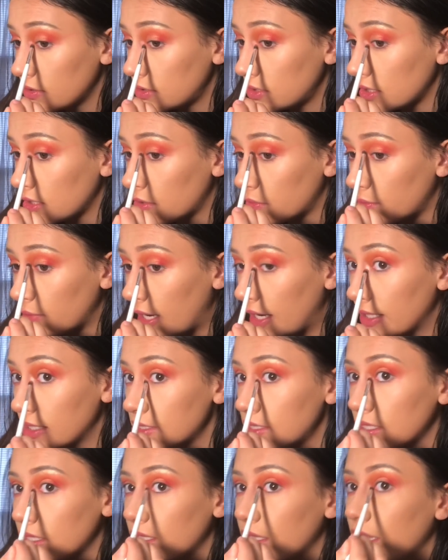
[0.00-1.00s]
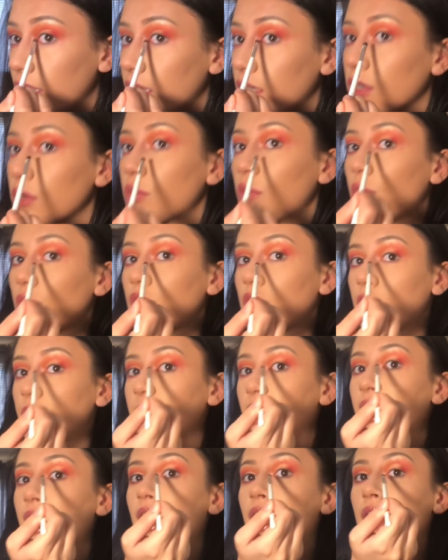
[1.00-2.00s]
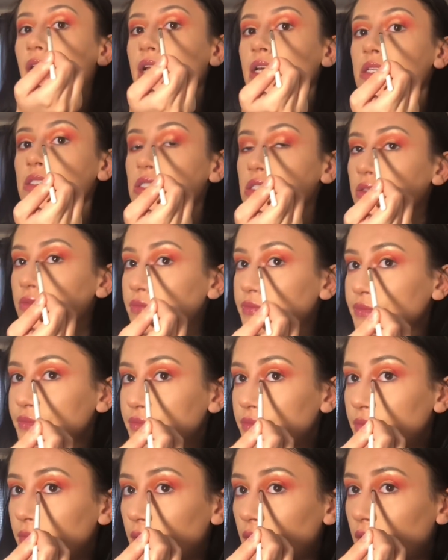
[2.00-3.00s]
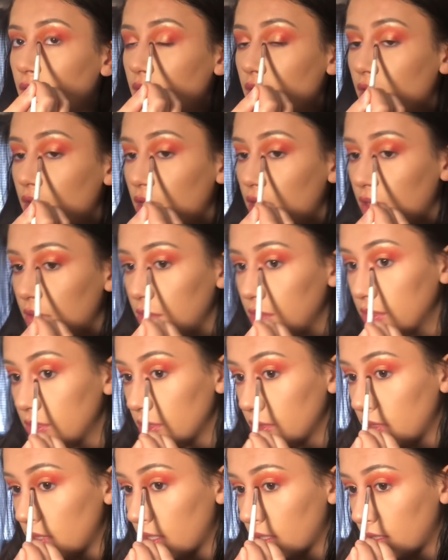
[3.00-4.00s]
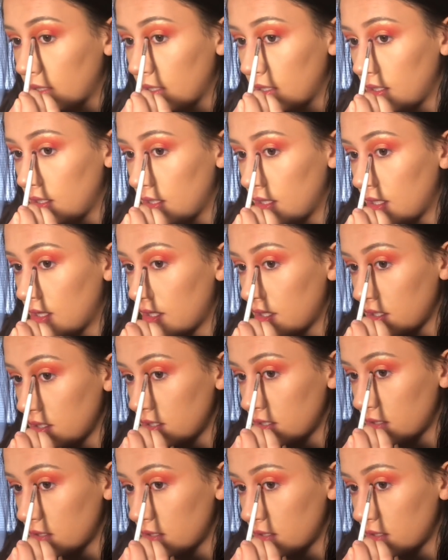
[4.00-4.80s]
see the red is in the inner corner of my eyes, which which is not good. And then I